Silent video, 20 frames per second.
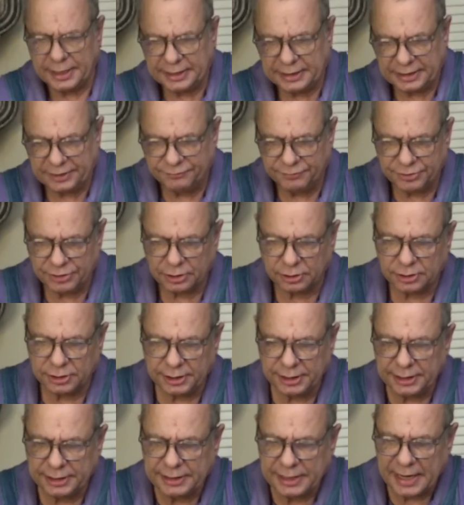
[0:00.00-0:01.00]
And even the
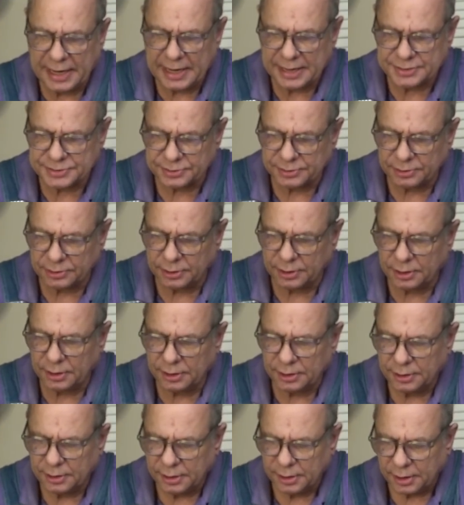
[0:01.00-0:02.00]
lid has a
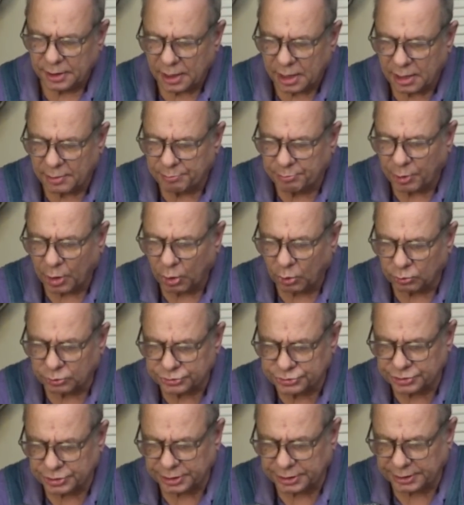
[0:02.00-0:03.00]

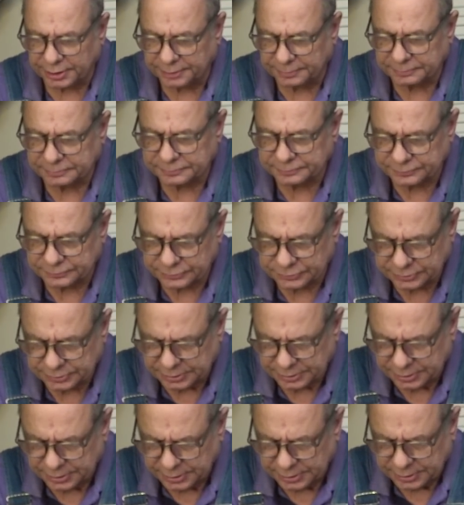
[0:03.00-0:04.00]
bulge in it.
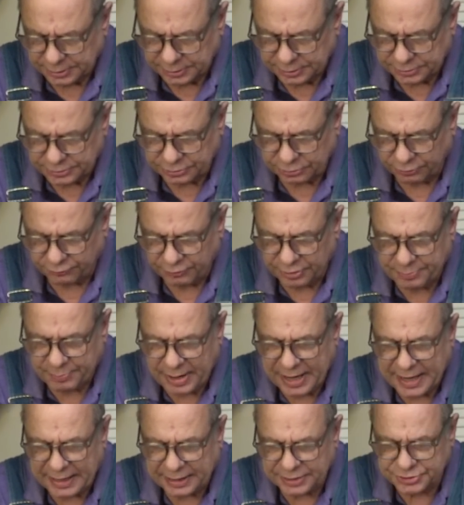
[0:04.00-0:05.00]
So if we
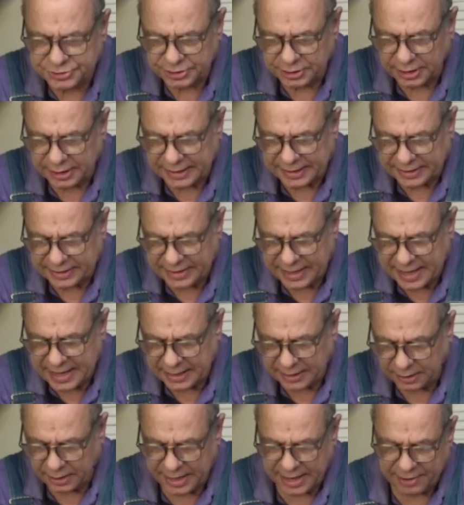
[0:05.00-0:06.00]
package it like
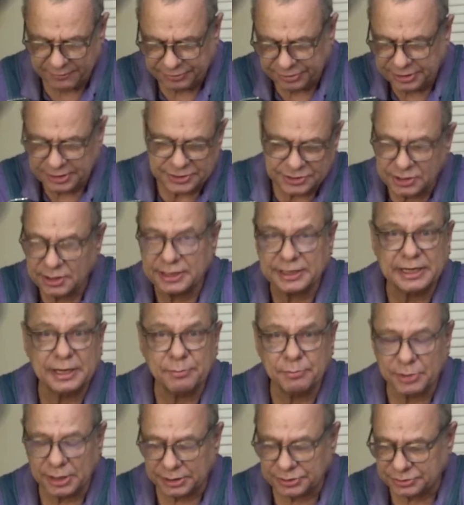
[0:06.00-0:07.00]
that, everything's going to get
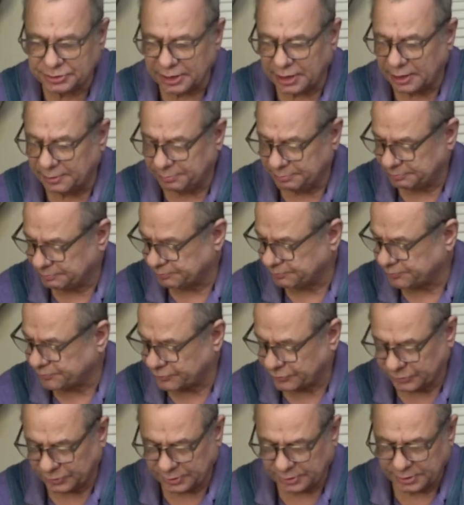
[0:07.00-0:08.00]
mixed up
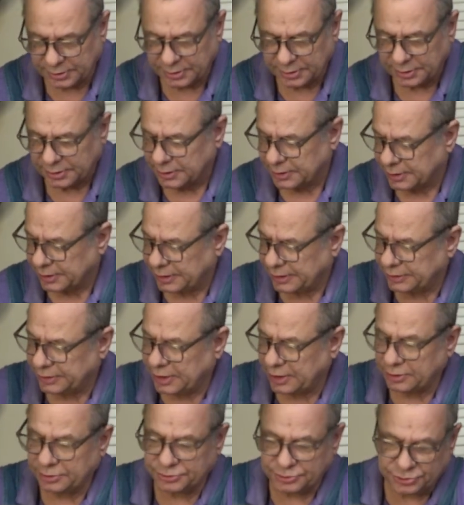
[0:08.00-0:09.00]
in
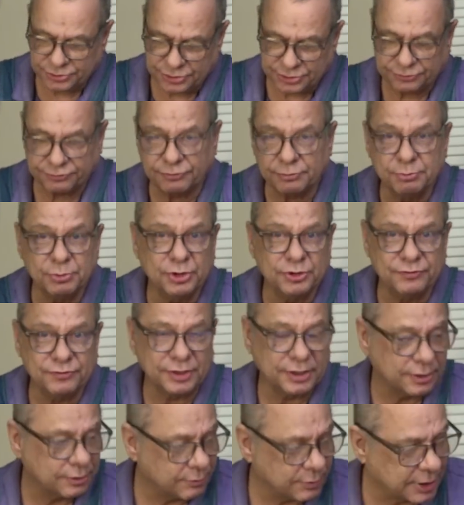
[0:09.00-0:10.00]
there just from moving
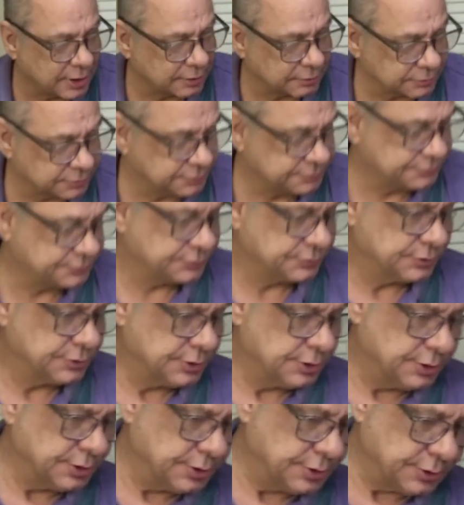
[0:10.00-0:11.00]
it around.
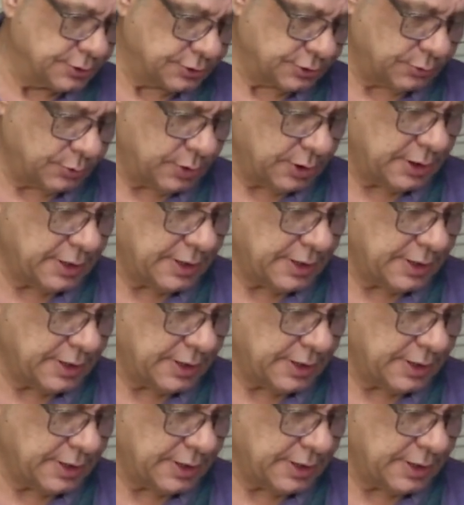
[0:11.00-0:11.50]
So what